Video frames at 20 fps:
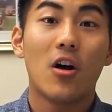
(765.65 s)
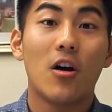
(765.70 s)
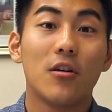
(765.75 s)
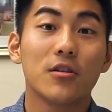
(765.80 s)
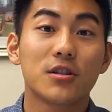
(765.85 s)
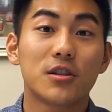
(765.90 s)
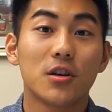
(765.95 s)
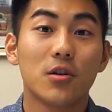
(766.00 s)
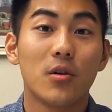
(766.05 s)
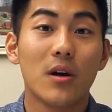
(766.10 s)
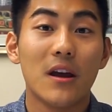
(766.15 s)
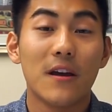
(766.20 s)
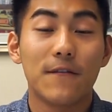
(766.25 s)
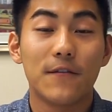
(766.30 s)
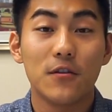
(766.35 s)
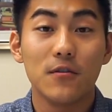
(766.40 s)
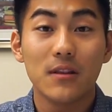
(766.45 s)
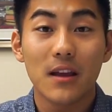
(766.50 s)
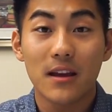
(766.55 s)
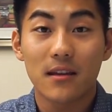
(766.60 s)
Also,
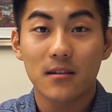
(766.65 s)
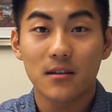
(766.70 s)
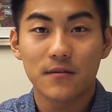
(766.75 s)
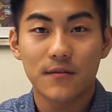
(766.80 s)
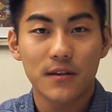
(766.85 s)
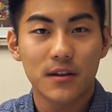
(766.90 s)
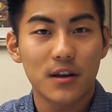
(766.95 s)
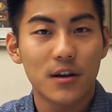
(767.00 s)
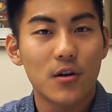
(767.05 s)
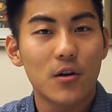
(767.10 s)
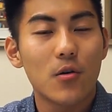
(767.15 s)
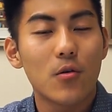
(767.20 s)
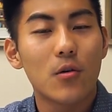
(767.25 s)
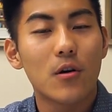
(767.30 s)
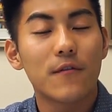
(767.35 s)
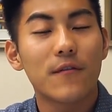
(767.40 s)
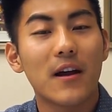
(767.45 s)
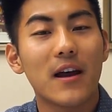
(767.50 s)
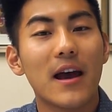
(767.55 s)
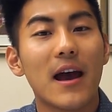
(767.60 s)
if you like this video
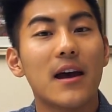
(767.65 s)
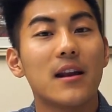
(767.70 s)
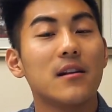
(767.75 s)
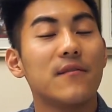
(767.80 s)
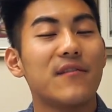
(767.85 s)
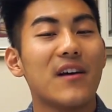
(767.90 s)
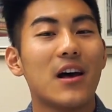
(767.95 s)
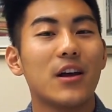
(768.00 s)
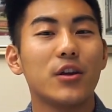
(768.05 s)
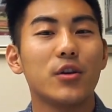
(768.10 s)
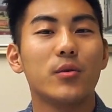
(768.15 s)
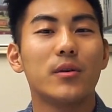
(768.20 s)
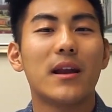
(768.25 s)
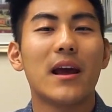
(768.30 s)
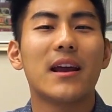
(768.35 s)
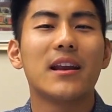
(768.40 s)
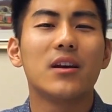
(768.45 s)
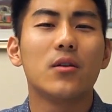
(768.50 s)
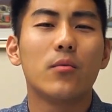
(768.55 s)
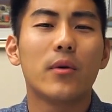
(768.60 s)
or if I added value in
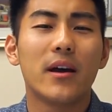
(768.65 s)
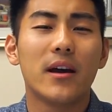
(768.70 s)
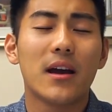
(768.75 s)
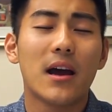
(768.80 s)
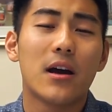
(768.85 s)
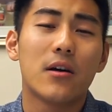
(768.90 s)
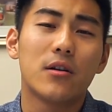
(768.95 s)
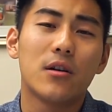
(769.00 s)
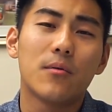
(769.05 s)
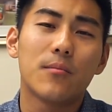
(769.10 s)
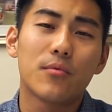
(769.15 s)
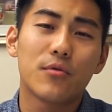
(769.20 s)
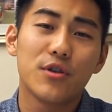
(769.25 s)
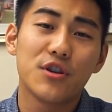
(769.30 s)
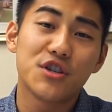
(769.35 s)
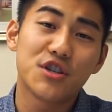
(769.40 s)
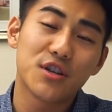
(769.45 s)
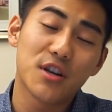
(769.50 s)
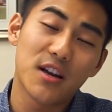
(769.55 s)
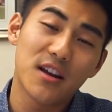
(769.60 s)
any way, I would
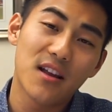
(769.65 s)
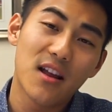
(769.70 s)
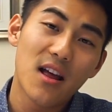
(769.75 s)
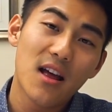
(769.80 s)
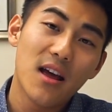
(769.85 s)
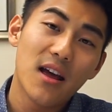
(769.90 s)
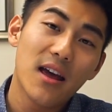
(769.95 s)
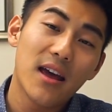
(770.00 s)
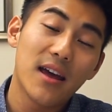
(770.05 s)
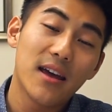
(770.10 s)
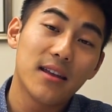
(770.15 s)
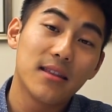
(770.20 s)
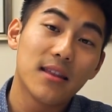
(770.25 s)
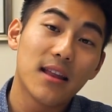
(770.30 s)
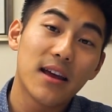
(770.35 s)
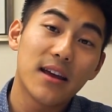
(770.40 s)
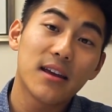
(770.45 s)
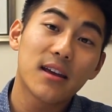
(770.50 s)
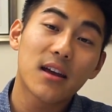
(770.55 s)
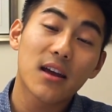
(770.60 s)
appreciate a
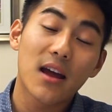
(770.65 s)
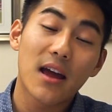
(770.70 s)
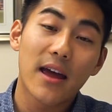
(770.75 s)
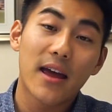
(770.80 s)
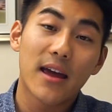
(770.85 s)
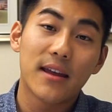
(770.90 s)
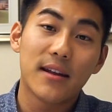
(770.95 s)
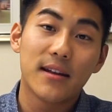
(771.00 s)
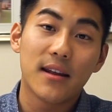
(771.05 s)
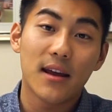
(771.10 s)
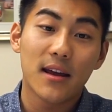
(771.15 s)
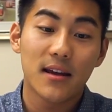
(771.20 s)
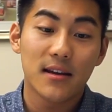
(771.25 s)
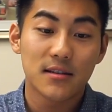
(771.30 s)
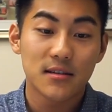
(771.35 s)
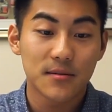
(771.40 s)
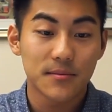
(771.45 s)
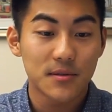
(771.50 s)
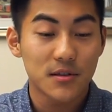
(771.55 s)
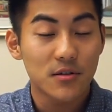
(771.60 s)
like and a
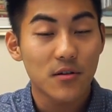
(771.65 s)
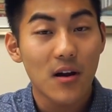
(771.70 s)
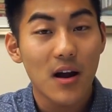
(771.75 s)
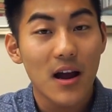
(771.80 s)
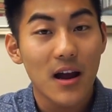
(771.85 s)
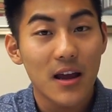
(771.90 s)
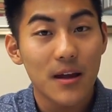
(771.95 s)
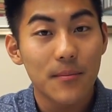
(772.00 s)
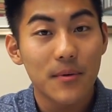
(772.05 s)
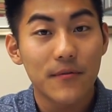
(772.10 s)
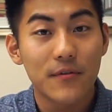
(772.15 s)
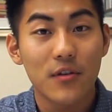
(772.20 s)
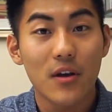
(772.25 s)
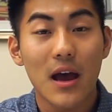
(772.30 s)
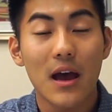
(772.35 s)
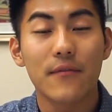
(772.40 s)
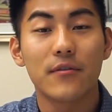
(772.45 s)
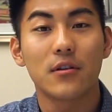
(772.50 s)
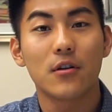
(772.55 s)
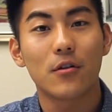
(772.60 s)
subscribe if you
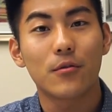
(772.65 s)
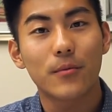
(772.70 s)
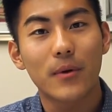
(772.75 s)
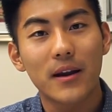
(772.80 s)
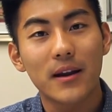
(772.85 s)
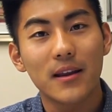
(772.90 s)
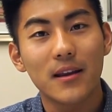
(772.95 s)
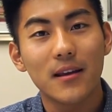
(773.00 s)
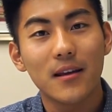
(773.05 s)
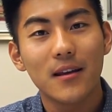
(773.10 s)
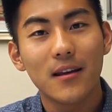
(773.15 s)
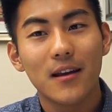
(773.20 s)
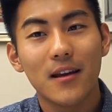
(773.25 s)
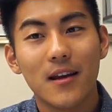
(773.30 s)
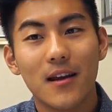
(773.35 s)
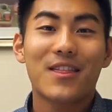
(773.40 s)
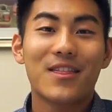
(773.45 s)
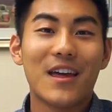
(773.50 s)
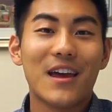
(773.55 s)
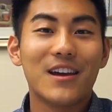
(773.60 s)
haven't already.
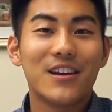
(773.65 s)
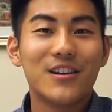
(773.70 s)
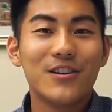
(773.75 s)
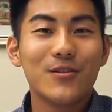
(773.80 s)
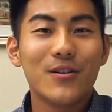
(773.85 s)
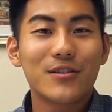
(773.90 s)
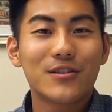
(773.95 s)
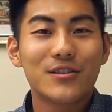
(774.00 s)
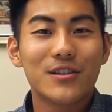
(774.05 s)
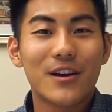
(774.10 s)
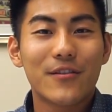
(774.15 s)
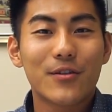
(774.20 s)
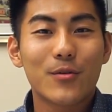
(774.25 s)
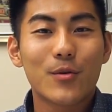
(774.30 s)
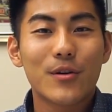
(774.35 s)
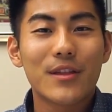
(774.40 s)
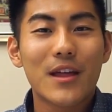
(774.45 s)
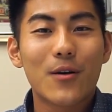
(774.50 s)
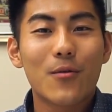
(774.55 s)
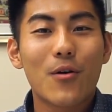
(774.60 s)
Thank you to
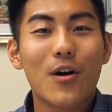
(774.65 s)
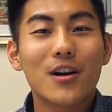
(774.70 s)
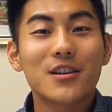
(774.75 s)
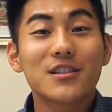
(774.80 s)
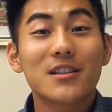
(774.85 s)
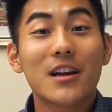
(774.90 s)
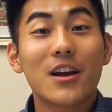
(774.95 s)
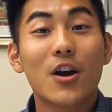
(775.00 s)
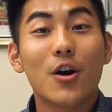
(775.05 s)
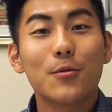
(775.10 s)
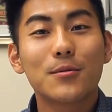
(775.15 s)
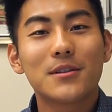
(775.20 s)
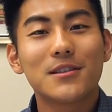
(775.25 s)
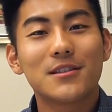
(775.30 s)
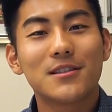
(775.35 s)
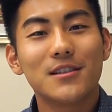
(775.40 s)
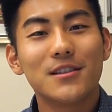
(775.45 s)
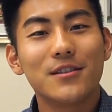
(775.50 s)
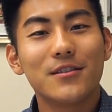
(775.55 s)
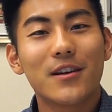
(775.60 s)
everyone that watched, and I hope to
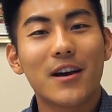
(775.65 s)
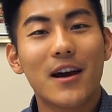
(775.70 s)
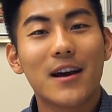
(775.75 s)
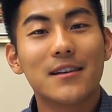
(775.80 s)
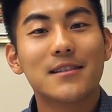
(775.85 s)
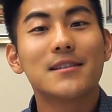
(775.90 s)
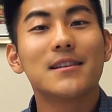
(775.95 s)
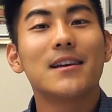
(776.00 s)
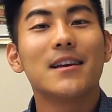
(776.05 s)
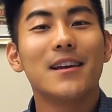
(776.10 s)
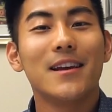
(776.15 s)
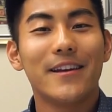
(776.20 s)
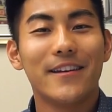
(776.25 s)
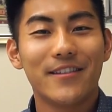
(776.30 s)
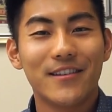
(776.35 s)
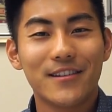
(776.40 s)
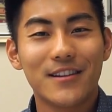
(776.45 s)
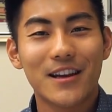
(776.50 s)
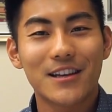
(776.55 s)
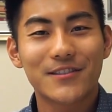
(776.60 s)
see you guys in
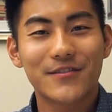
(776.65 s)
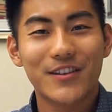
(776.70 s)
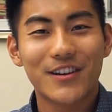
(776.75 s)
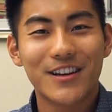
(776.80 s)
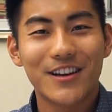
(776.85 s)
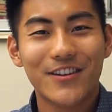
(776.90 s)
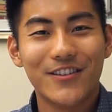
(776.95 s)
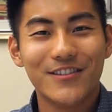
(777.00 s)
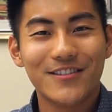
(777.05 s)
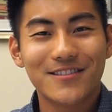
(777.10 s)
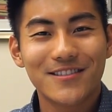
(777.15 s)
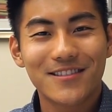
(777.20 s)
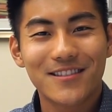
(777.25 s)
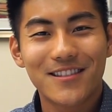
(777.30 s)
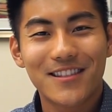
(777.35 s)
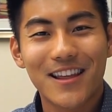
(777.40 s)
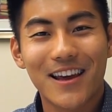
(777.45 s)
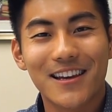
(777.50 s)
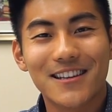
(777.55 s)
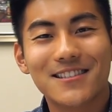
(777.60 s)
the next video.
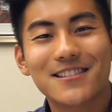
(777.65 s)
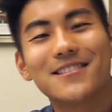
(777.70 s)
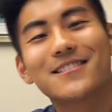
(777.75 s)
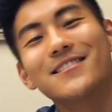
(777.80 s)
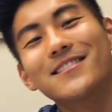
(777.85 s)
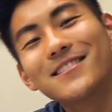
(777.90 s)
Thanks.